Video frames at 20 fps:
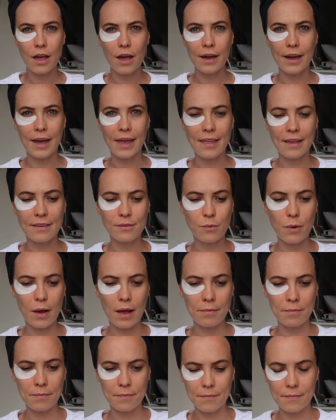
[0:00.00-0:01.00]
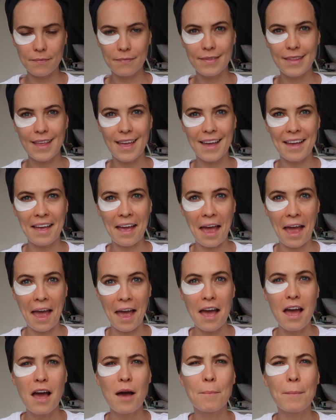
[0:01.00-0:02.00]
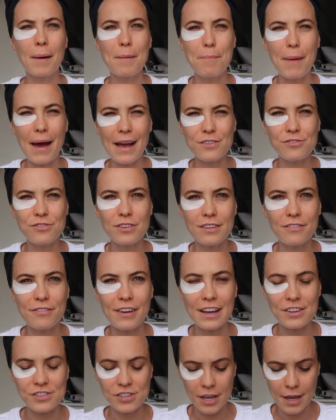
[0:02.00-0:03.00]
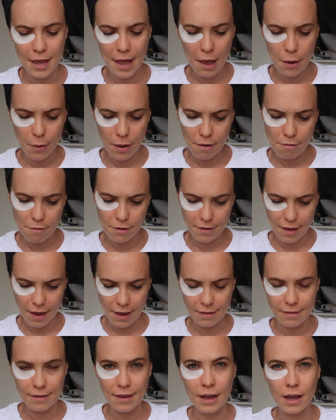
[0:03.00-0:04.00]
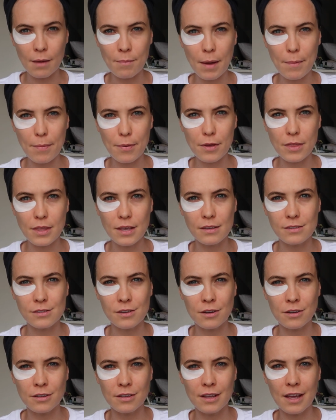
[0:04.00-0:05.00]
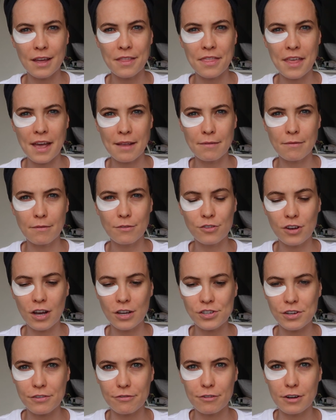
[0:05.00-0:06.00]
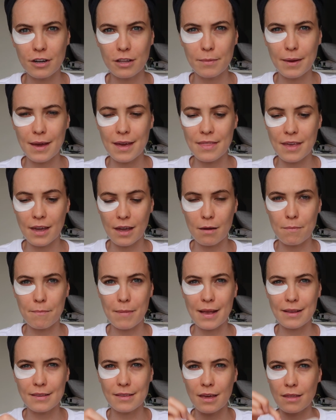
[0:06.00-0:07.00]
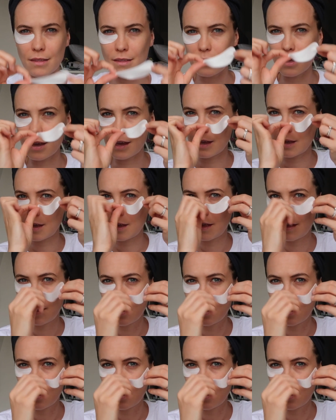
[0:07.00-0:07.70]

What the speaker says: Okay, there's one. My battery's flashing, how irritating. I might put these on and then charge it for a little bit and then come back to the other thing.